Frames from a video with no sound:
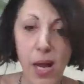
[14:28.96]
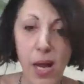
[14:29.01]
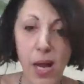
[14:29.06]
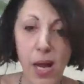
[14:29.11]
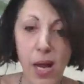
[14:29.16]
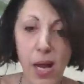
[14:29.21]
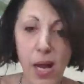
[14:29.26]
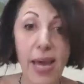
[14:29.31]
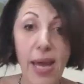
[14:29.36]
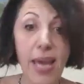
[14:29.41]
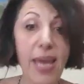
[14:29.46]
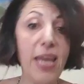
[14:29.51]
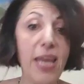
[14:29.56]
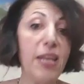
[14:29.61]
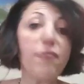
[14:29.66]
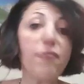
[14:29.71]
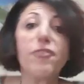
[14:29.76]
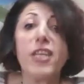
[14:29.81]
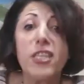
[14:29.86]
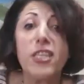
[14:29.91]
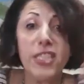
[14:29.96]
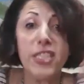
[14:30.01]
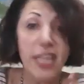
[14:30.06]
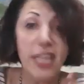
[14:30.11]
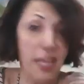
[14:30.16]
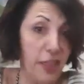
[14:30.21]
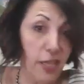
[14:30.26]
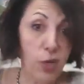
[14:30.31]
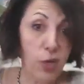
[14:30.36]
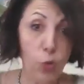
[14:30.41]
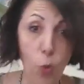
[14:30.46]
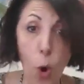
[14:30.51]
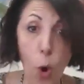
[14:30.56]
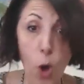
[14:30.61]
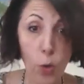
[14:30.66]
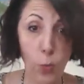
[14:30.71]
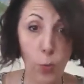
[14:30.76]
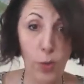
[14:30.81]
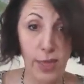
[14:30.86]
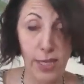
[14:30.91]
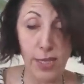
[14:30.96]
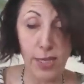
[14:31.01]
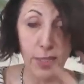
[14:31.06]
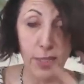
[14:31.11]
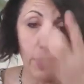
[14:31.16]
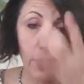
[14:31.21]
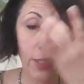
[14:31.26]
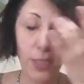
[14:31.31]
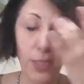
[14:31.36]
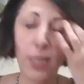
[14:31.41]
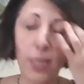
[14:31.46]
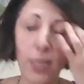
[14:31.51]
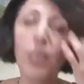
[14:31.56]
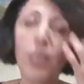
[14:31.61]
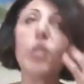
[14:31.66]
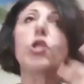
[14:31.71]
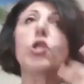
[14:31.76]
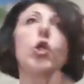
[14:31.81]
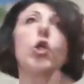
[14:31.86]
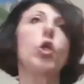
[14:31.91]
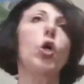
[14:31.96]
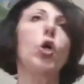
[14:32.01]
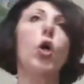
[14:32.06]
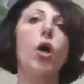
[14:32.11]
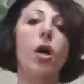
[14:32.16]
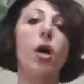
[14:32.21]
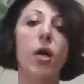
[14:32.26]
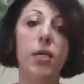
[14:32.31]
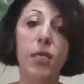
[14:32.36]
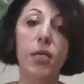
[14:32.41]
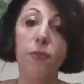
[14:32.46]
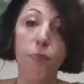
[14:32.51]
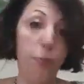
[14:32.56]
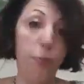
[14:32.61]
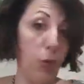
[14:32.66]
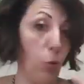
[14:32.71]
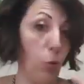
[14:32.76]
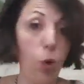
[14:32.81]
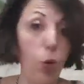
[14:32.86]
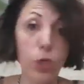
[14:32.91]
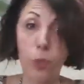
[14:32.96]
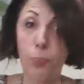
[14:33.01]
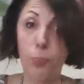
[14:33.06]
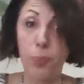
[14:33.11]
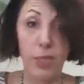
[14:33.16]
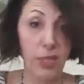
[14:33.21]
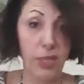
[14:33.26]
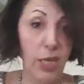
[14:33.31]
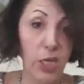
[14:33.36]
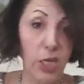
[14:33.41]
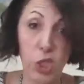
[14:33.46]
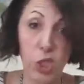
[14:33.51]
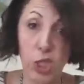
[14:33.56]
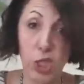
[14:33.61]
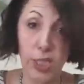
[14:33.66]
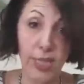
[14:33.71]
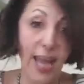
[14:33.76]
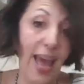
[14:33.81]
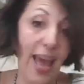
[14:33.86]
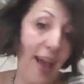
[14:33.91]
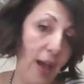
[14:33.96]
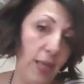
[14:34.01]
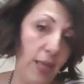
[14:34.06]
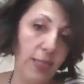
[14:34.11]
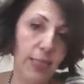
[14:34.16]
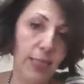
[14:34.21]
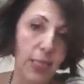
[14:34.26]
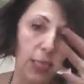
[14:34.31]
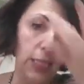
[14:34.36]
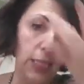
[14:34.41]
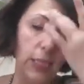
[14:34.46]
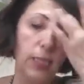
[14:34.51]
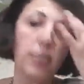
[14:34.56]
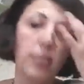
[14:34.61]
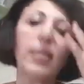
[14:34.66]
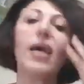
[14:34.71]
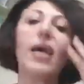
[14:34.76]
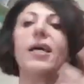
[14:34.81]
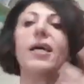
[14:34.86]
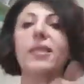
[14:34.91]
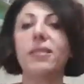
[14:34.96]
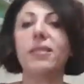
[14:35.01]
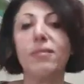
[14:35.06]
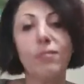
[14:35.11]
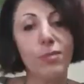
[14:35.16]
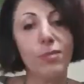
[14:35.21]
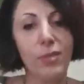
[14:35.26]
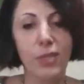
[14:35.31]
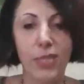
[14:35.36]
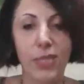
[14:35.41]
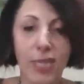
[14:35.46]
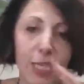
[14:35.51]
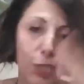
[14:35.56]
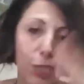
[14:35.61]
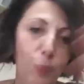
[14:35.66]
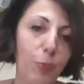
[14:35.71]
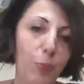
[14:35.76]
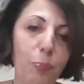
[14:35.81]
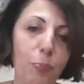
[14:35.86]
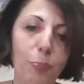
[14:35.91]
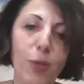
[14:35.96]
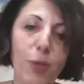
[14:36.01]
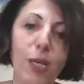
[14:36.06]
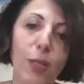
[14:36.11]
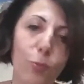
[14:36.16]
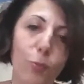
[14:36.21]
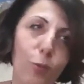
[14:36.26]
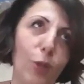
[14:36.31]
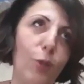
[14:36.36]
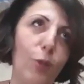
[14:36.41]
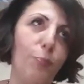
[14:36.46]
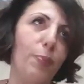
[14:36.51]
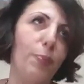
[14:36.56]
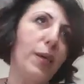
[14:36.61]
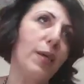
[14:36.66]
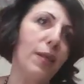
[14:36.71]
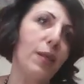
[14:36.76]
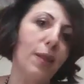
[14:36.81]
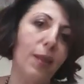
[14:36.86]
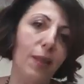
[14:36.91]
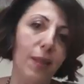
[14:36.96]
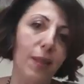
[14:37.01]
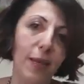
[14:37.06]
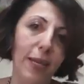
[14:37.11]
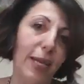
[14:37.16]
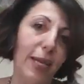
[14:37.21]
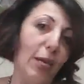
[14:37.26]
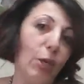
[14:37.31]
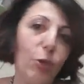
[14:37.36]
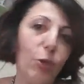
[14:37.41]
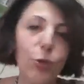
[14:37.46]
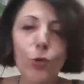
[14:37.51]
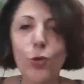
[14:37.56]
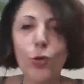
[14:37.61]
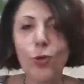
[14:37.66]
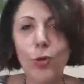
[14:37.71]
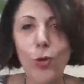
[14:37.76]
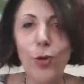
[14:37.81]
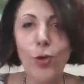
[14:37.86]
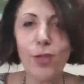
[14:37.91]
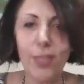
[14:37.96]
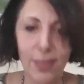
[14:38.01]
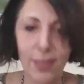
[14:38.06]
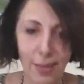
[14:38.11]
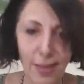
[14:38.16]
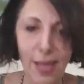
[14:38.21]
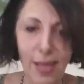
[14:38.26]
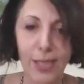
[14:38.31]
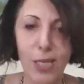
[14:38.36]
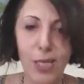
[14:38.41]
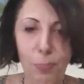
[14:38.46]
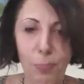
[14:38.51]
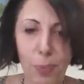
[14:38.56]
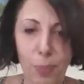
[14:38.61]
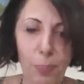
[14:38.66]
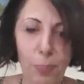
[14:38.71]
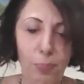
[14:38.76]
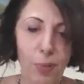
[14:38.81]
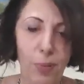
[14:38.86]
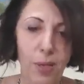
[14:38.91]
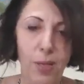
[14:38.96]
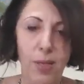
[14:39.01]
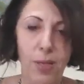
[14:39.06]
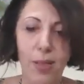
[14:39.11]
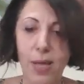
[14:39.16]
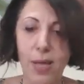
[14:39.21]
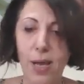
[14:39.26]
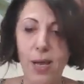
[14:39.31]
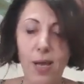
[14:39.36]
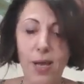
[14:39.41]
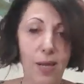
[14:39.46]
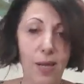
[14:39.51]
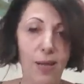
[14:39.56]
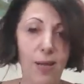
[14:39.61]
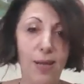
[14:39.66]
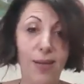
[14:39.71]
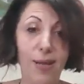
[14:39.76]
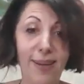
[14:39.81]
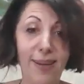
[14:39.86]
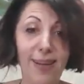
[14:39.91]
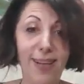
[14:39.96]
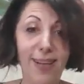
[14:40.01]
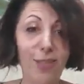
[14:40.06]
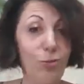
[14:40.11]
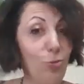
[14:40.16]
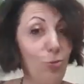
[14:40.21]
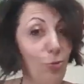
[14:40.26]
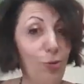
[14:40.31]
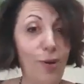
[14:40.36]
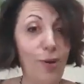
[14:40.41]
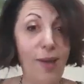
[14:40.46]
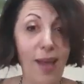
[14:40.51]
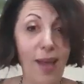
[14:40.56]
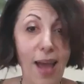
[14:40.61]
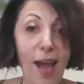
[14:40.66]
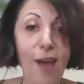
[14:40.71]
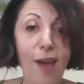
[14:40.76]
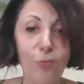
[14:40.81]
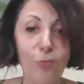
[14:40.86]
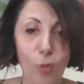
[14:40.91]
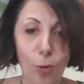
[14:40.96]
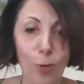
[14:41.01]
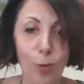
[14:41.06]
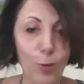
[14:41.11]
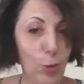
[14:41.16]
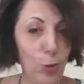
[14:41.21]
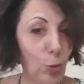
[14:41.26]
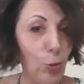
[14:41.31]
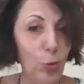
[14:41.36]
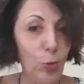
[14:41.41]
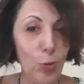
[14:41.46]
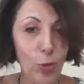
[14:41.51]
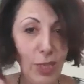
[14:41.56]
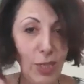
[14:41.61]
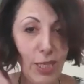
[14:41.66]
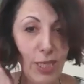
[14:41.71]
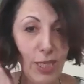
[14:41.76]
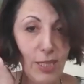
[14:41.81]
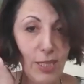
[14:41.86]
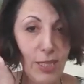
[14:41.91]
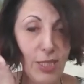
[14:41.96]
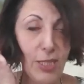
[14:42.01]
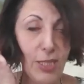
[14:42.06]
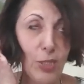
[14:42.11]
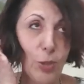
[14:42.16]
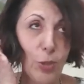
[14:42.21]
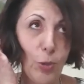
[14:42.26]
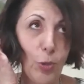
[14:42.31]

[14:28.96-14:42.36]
And if there's nothing wrong with it, if we go to production as is, then these people will be, the lucky people to have those units,